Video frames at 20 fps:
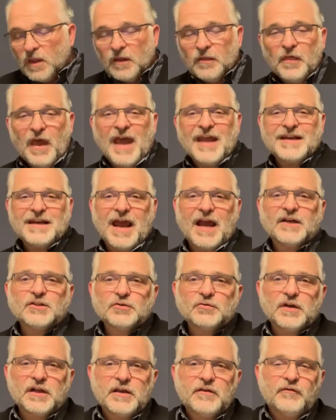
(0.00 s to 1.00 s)
That
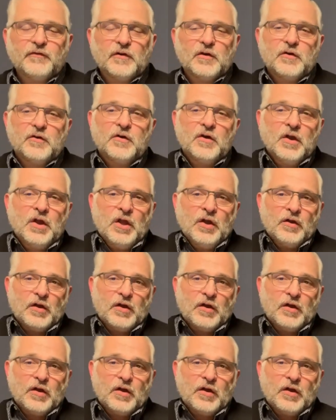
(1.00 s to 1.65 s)
naturally flowed